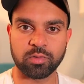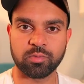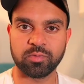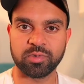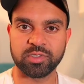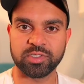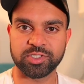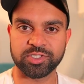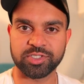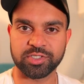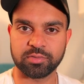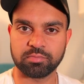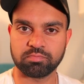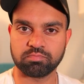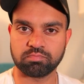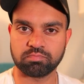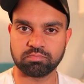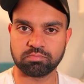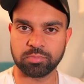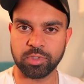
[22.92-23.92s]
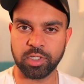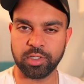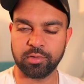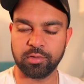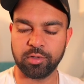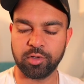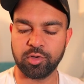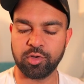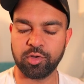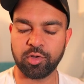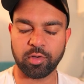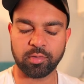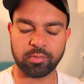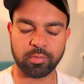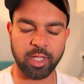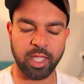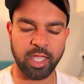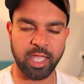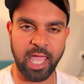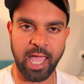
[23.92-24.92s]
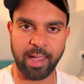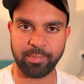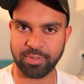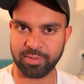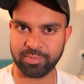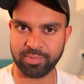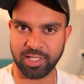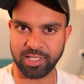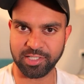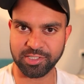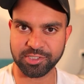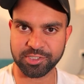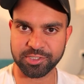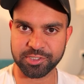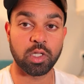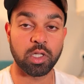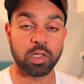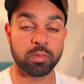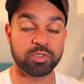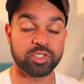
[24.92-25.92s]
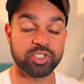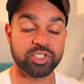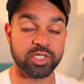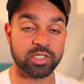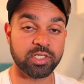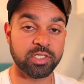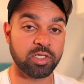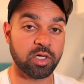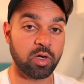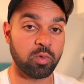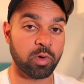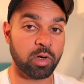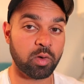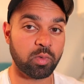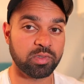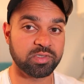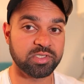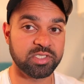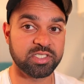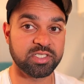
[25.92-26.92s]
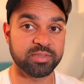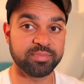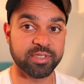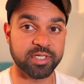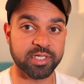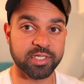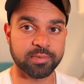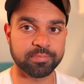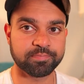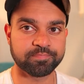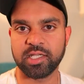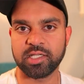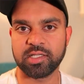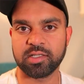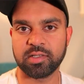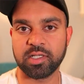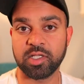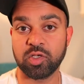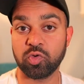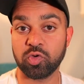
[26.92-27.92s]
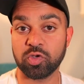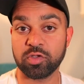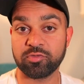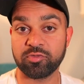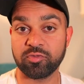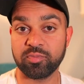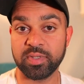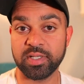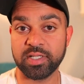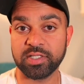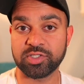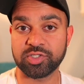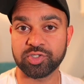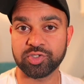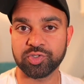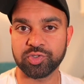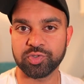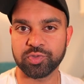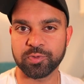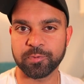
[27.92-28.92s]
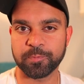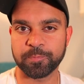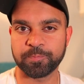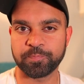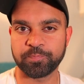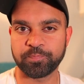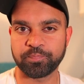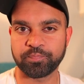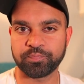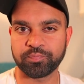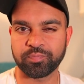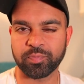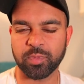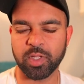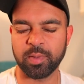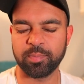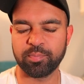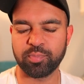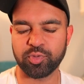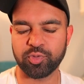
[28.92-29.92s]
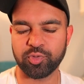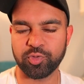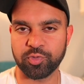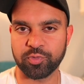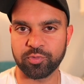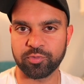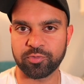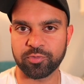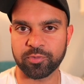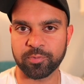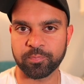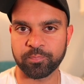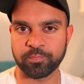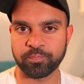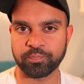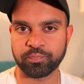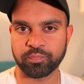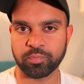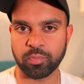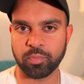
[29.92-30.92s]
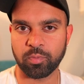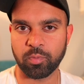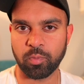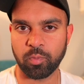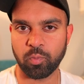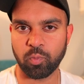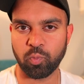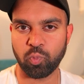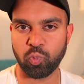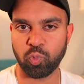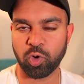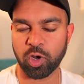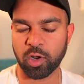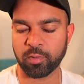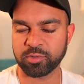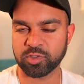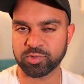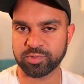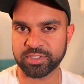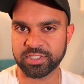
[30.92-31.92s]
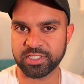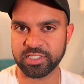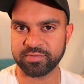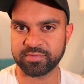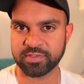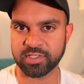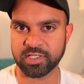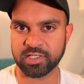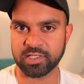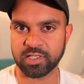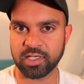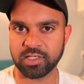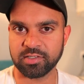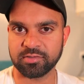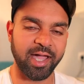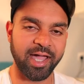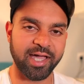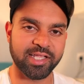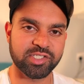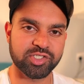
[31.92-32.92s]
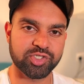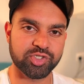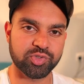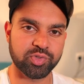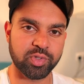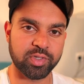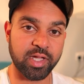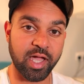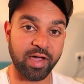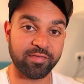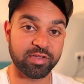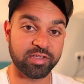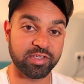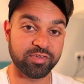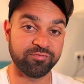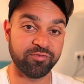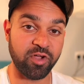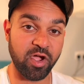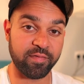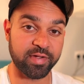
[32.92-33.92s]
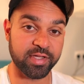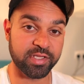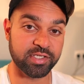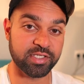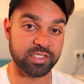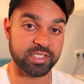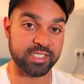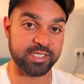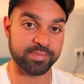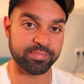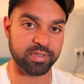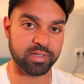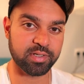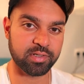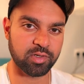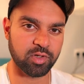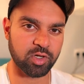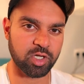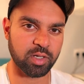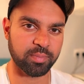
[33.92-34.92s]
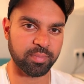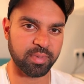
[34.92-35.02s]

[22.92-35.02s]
was not a happy place. It was certainly not where I wanted to be. And in order for me to improve what I was receiving in life, I had to have a very deep look at